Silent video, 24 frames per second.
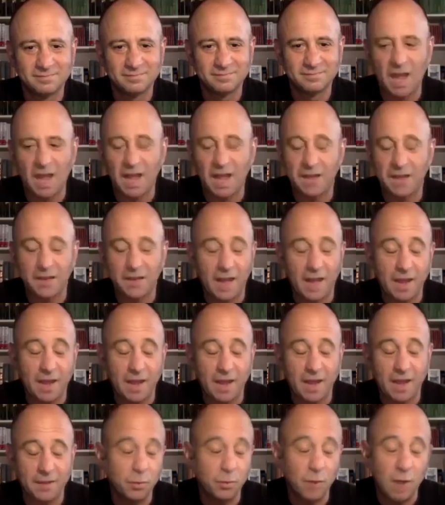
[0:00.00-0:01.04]
back in for
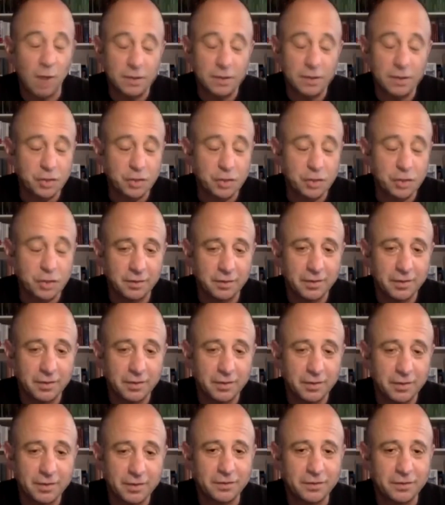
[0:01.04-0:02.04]
a second note, there's a